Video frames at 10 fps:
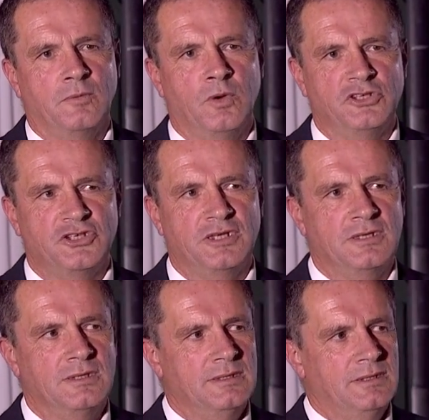
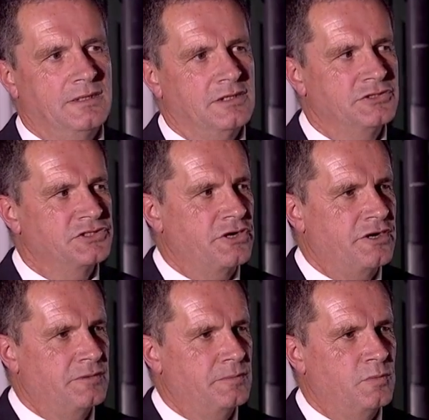wishing
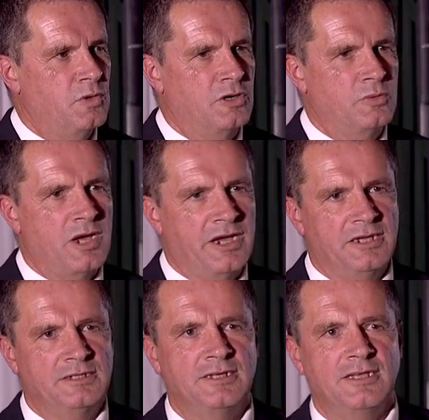Concern Worldwide